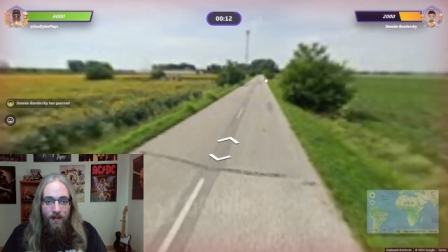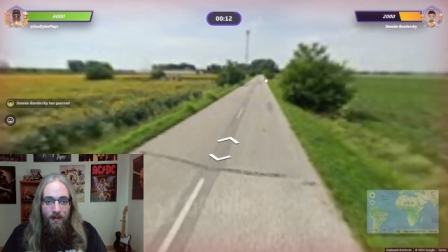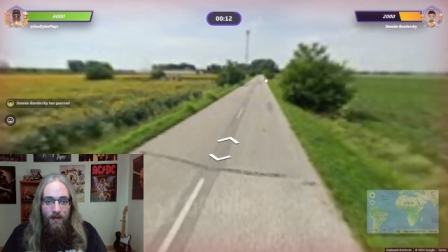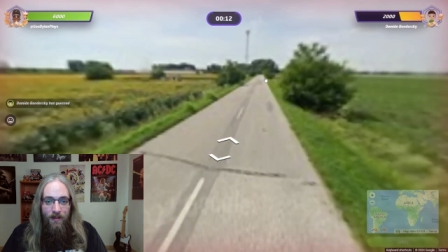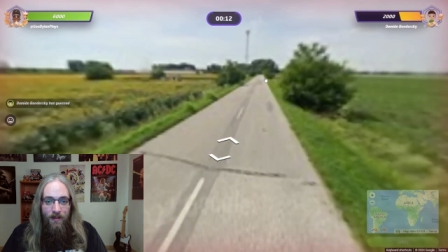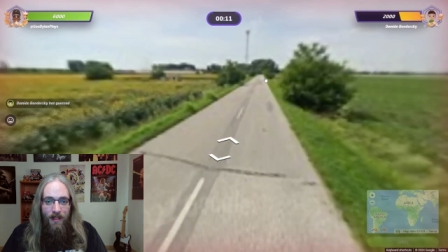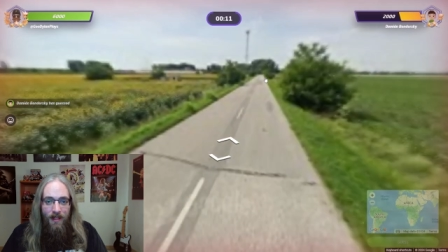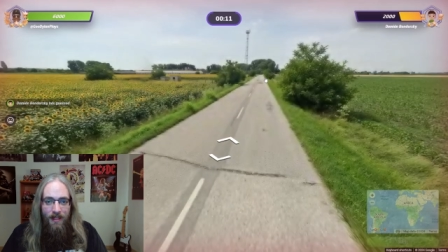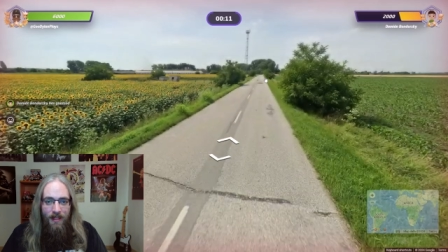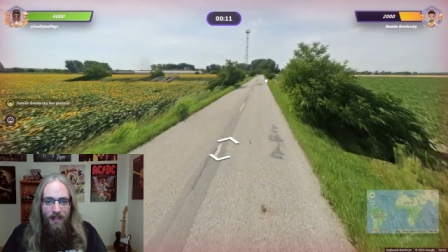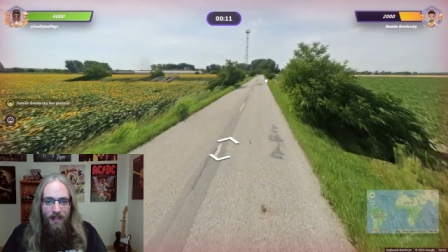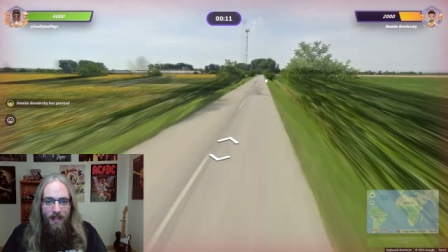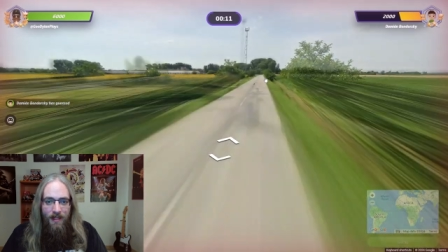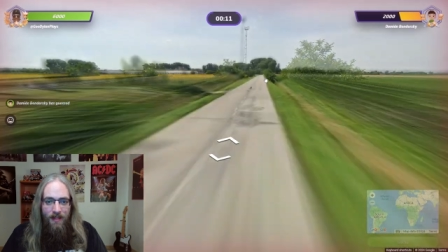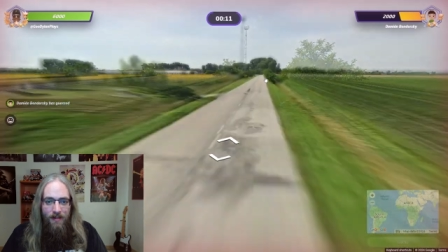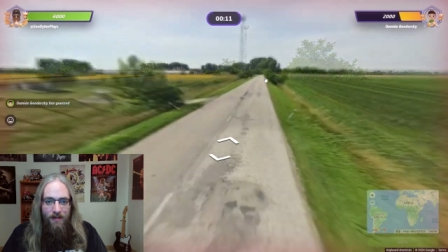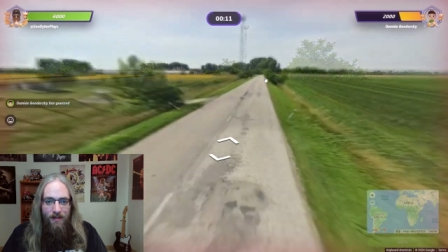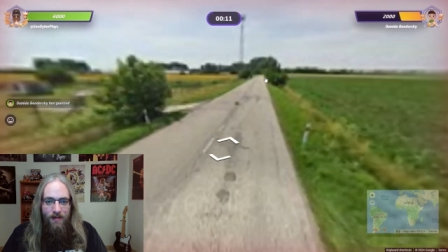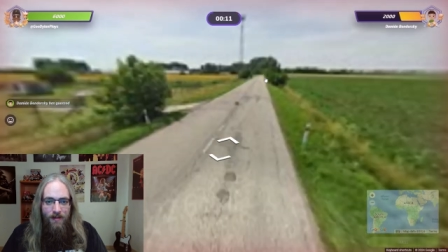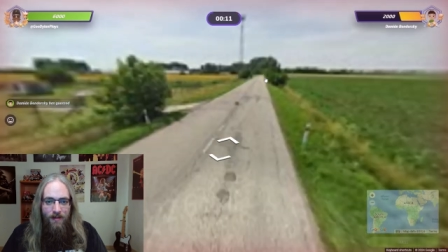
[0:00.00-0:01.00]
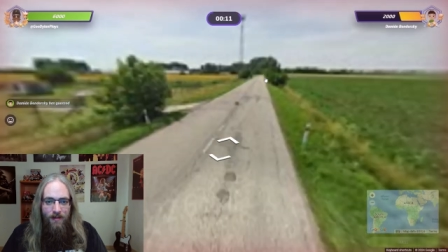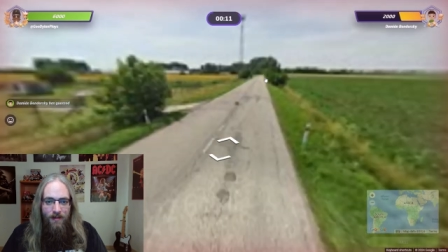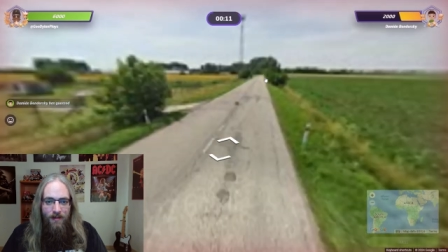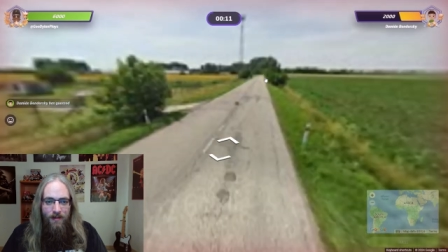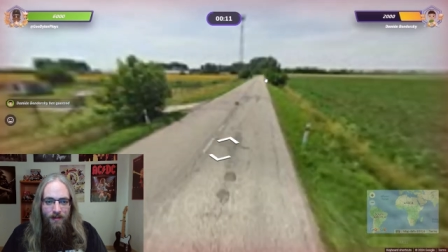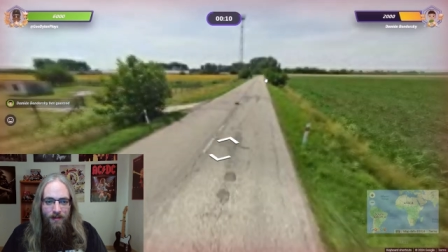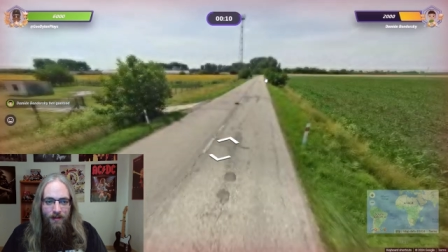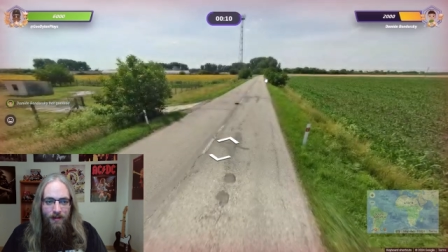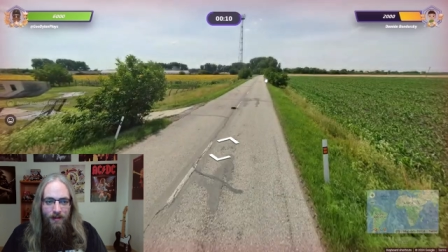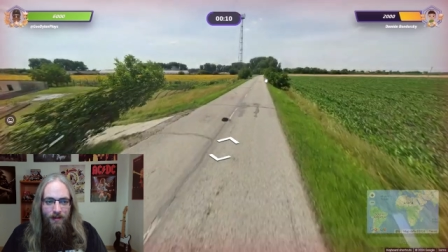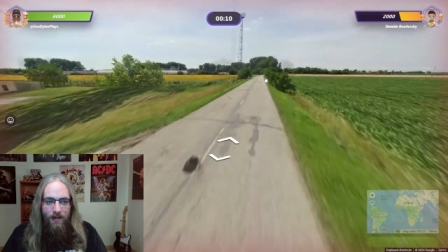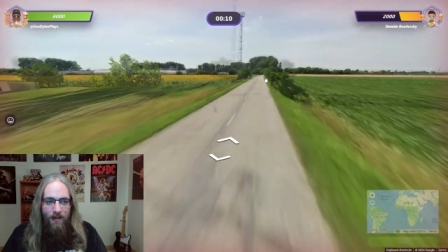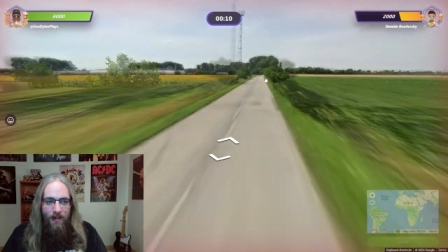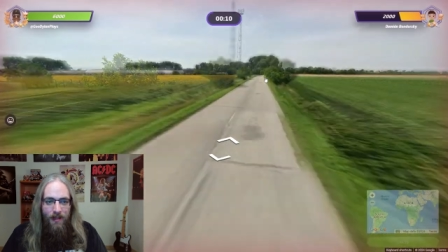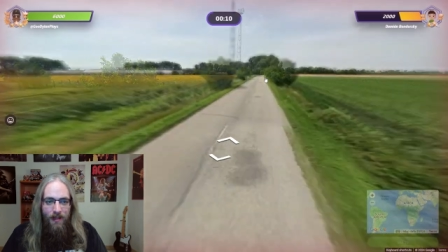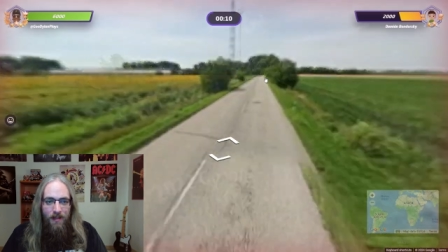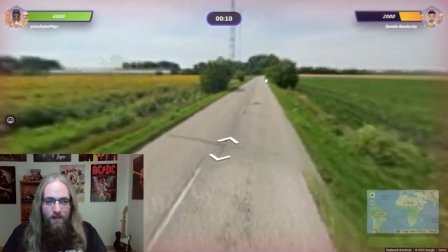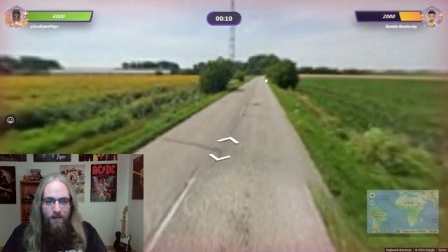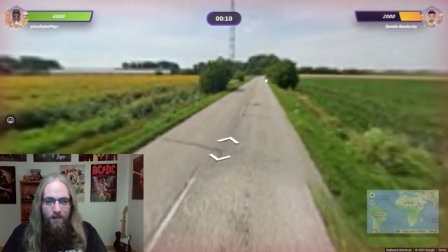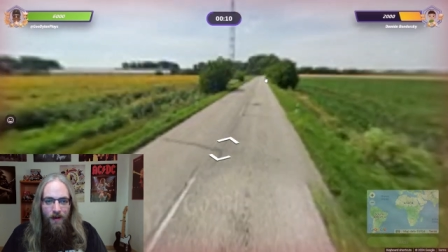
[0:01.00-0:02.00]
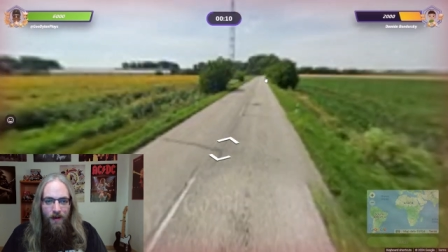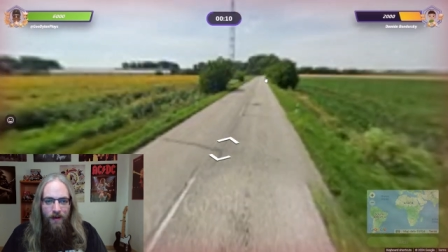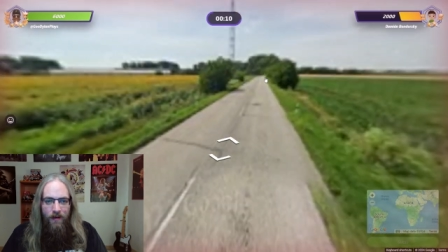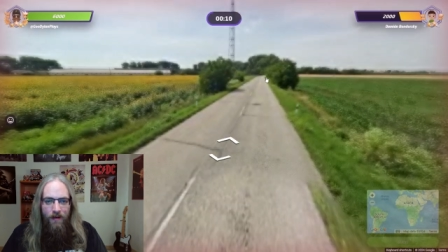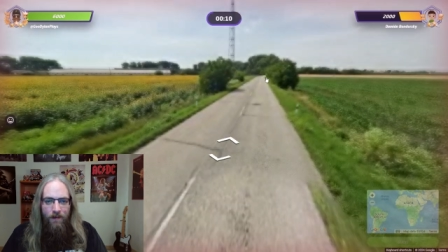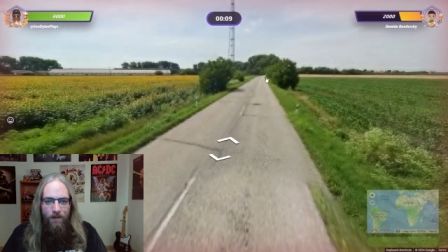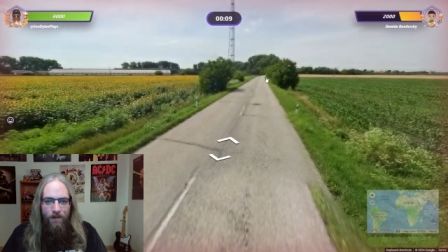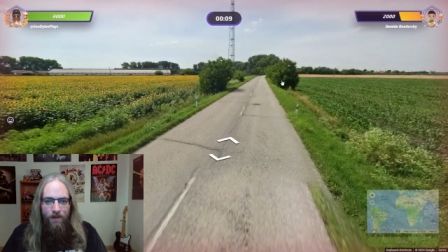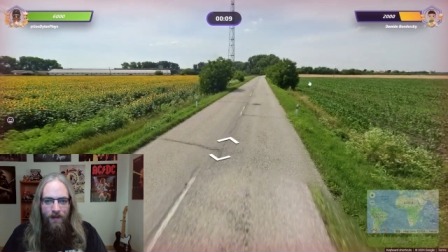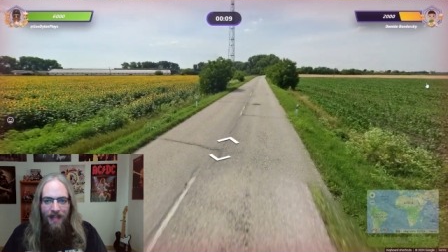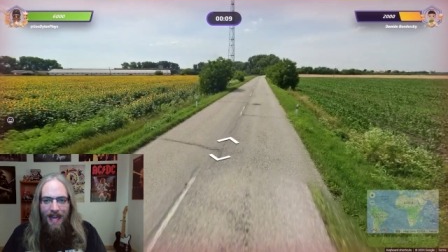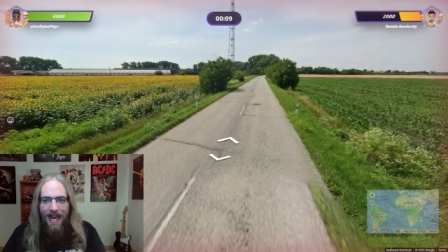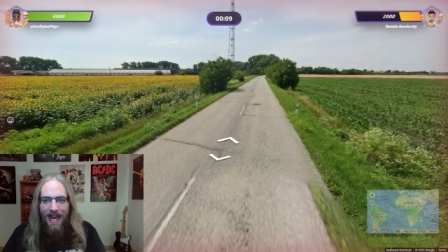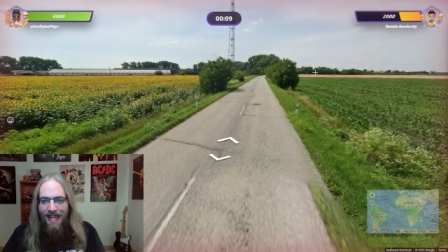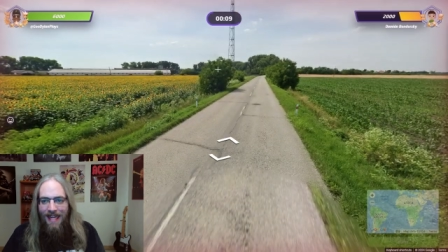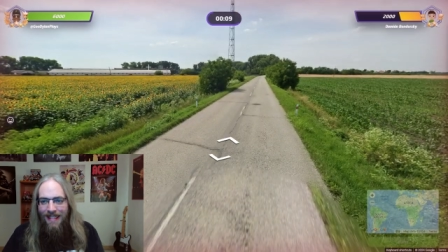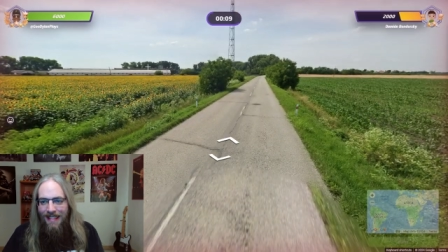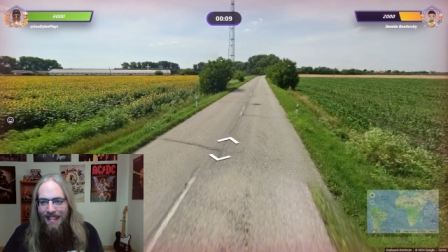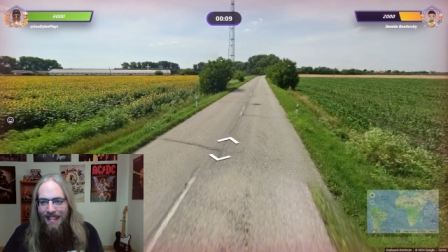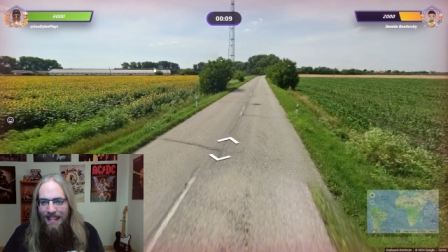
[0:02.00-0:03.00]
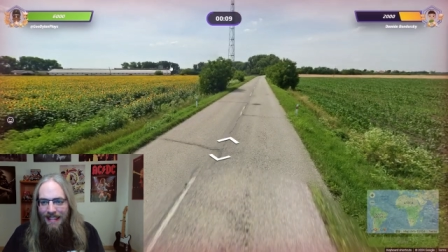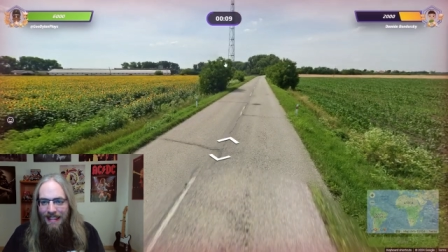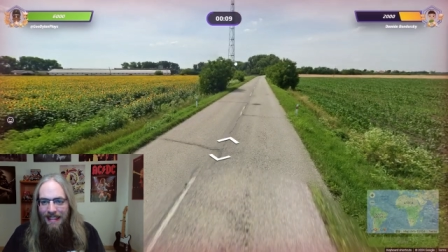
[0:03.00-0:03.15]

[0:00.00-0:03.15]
They guessed it's very flat,